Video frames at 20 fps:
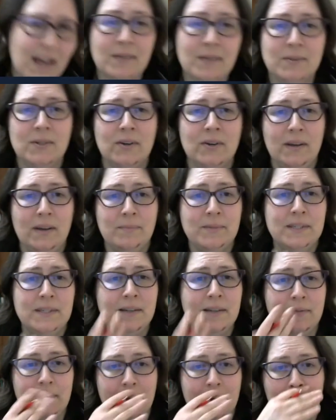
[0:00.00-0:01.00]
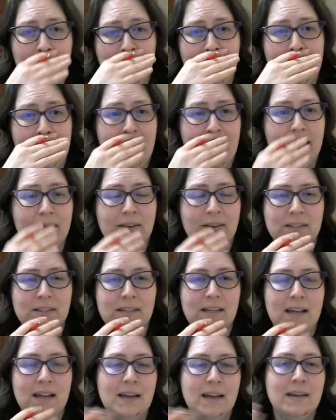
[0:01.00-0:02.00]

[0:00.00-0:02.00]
I'm sorry, I'm sniffing away here because